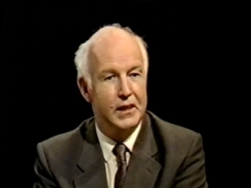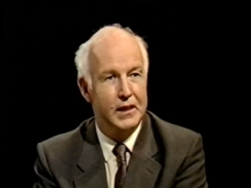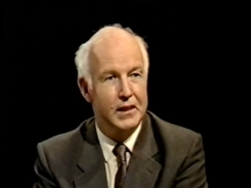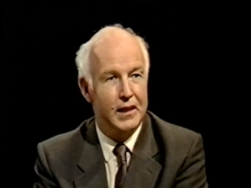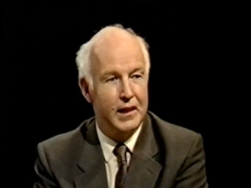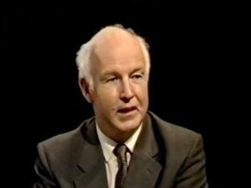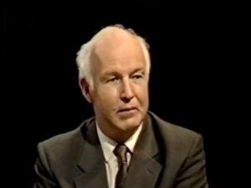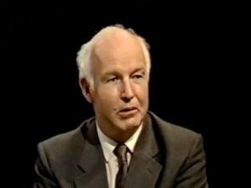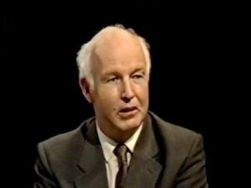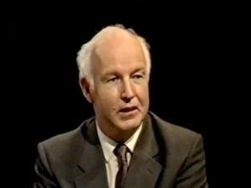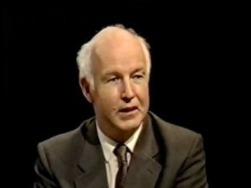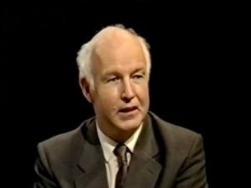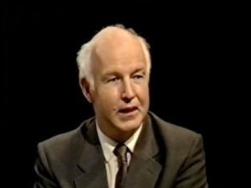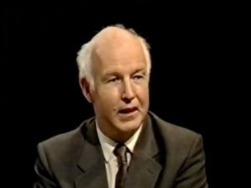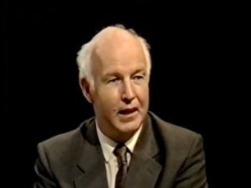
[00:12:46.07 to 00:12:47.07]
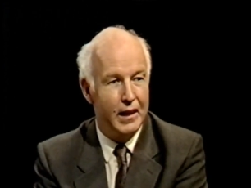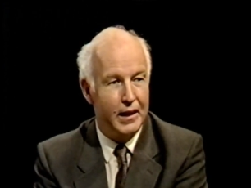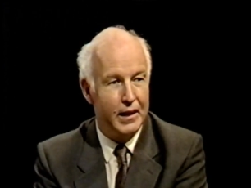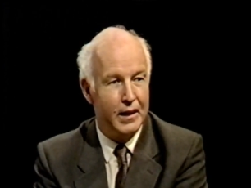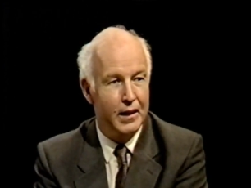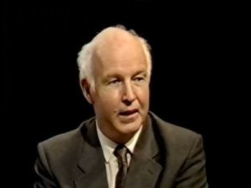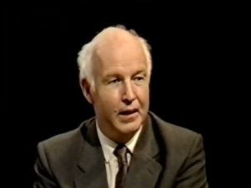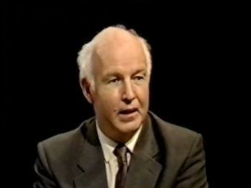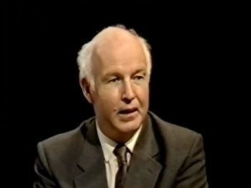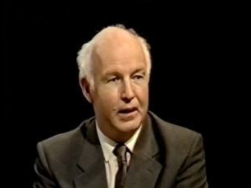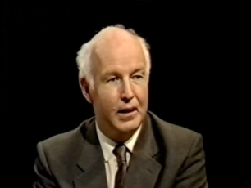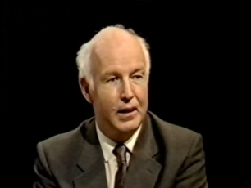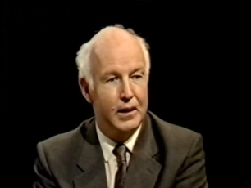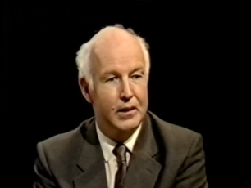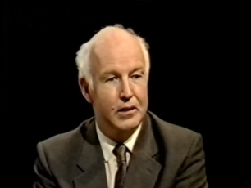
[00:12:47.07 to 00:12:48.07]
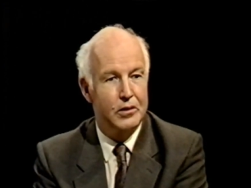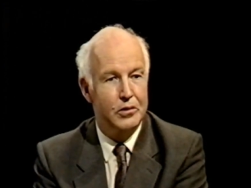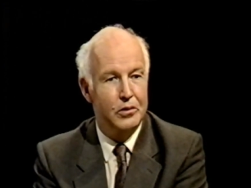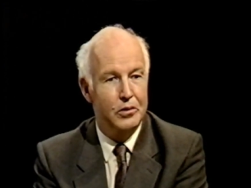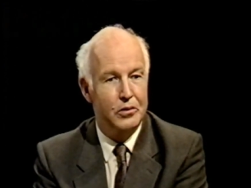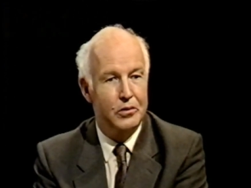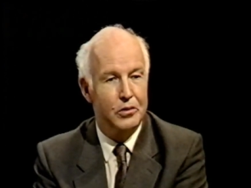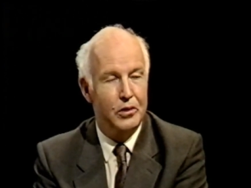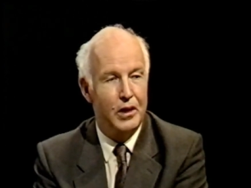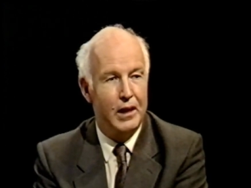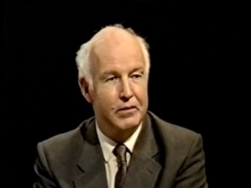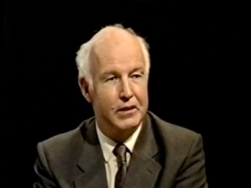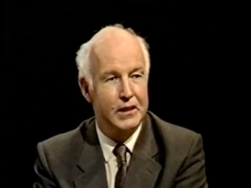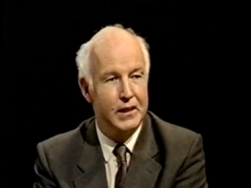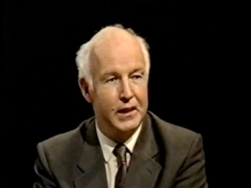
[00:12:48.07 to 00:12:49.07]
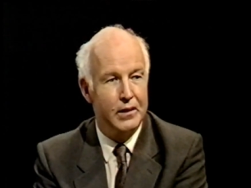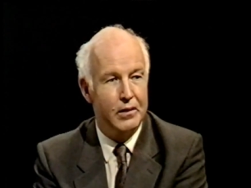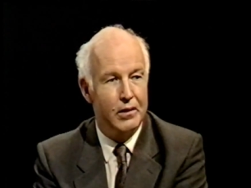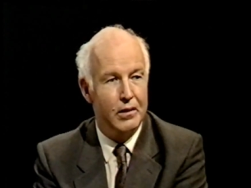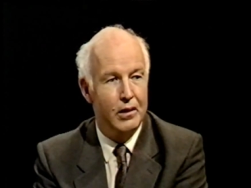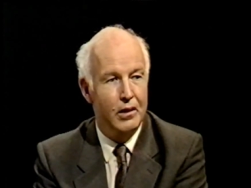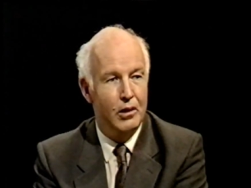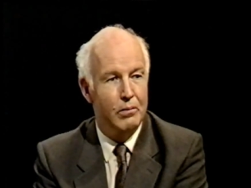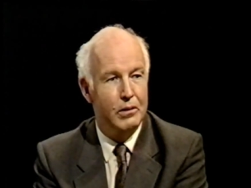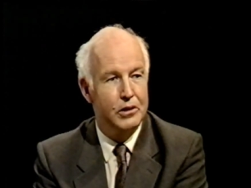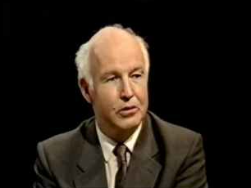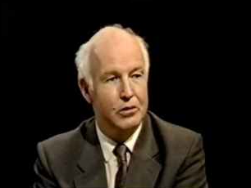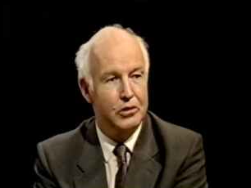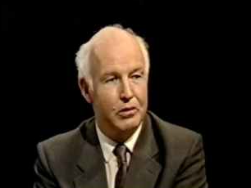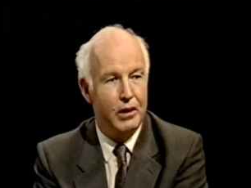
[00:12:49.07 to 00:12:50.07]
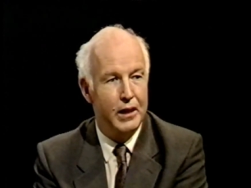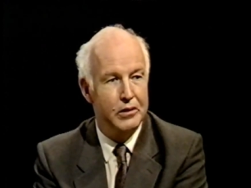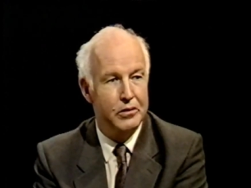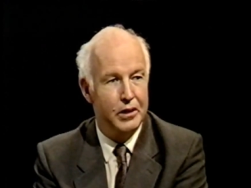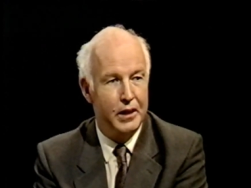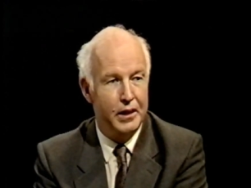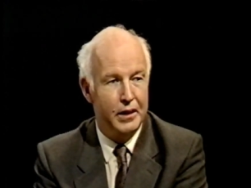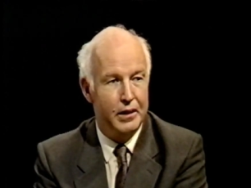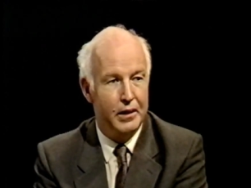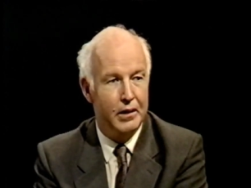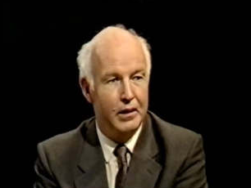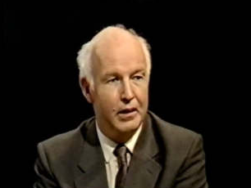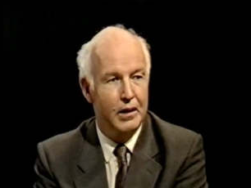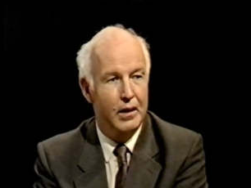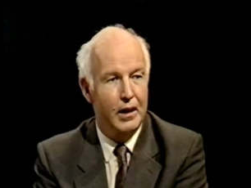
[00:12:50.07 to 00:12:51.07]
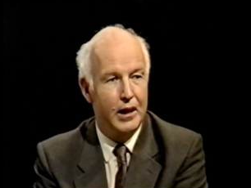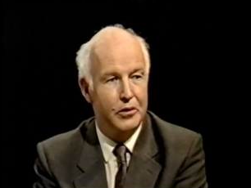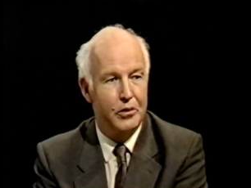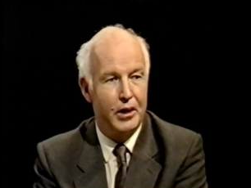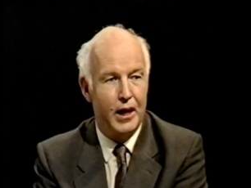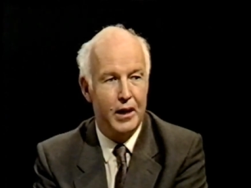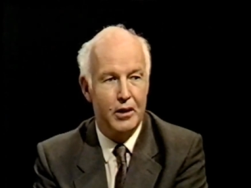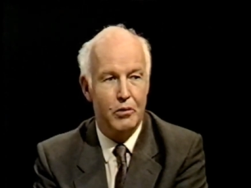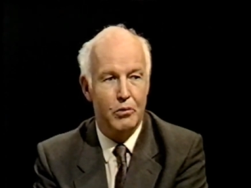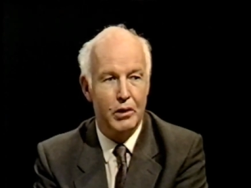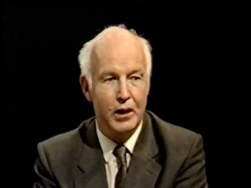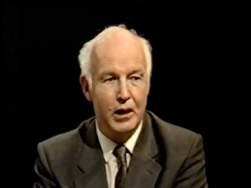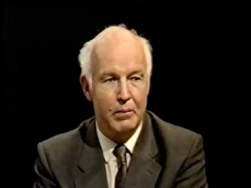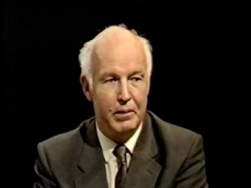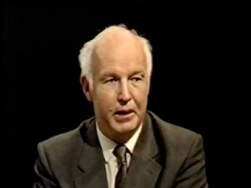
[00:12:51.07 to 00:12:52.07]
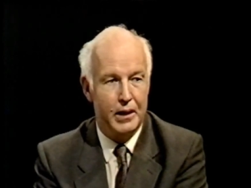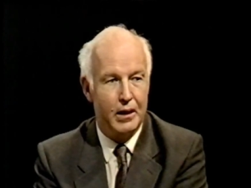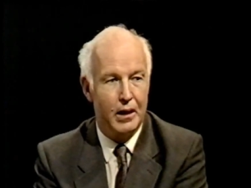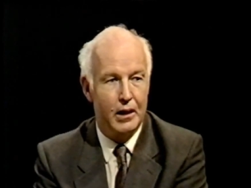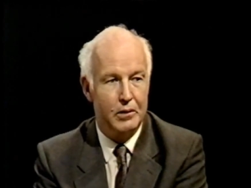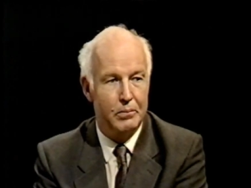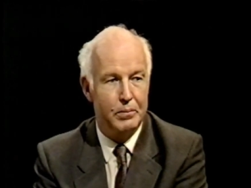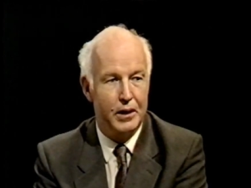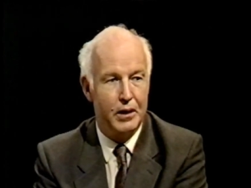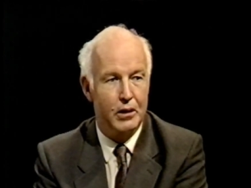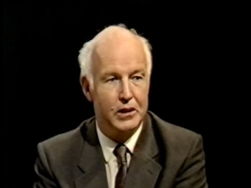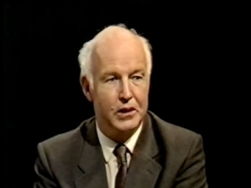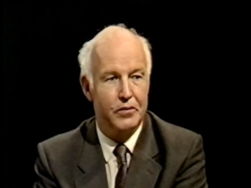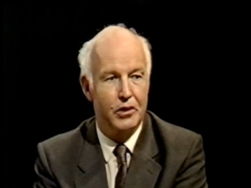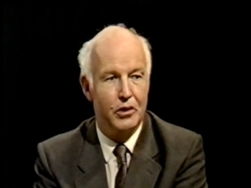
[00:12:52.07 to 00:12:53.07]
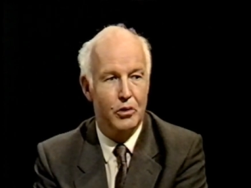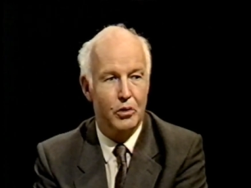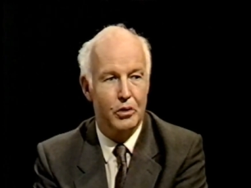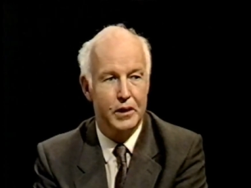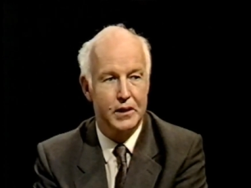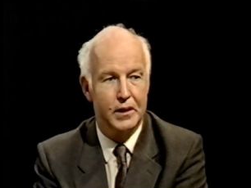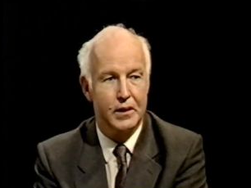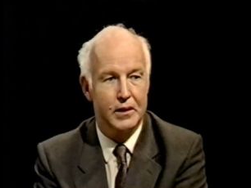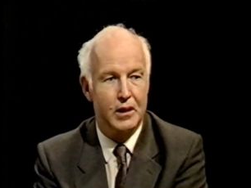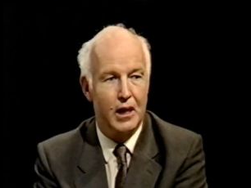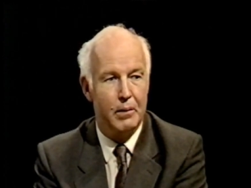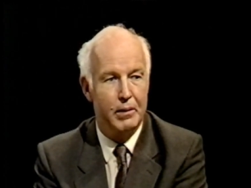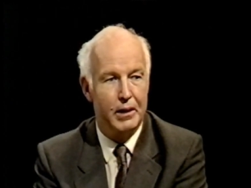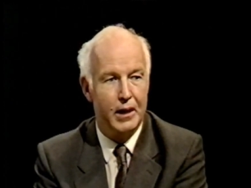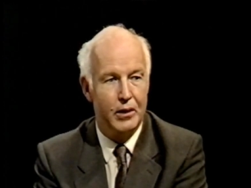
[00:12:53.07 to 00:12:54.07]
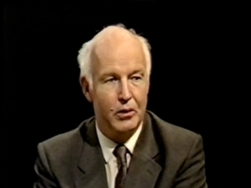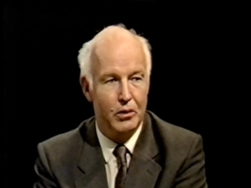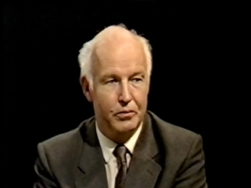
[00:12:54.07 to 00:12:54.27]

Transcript: what it is like uh, to, to have a signal which you're trying to hear and you cannot really make out because of the noise that is coming in over